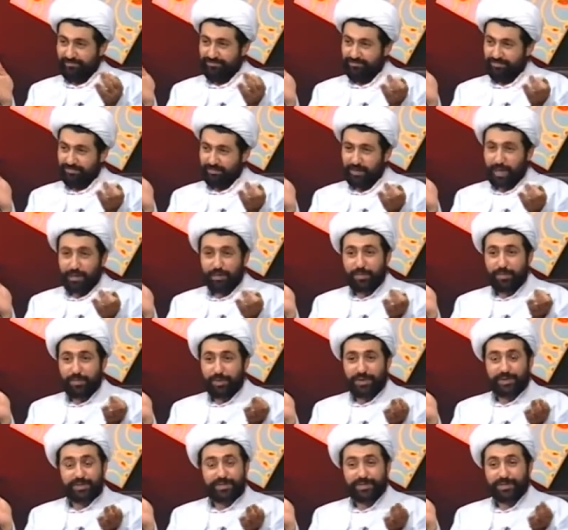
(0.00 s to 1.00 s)
Maybe
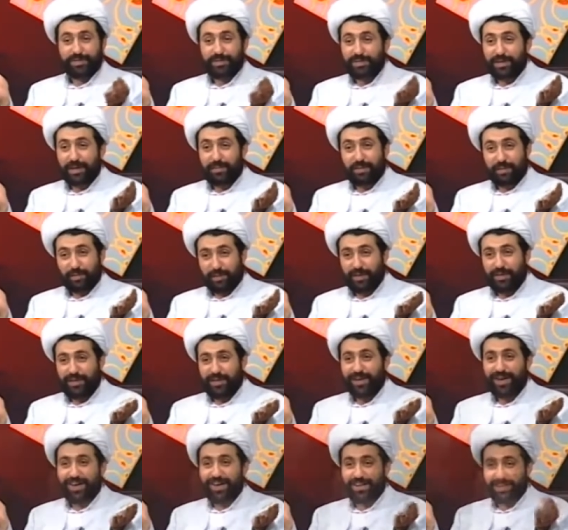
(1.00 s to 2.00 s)
because some people
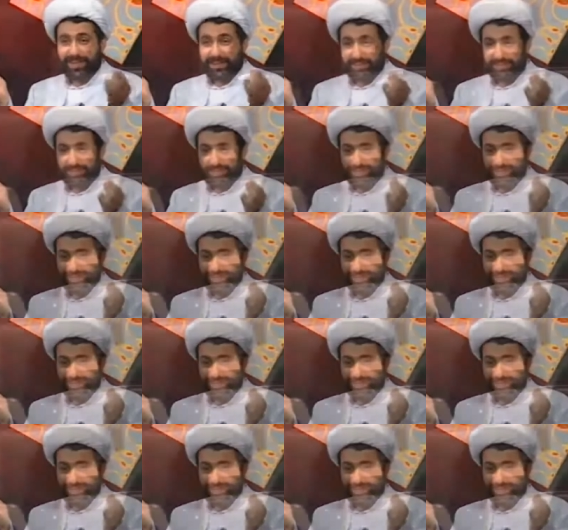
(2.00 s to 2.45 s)
deny that.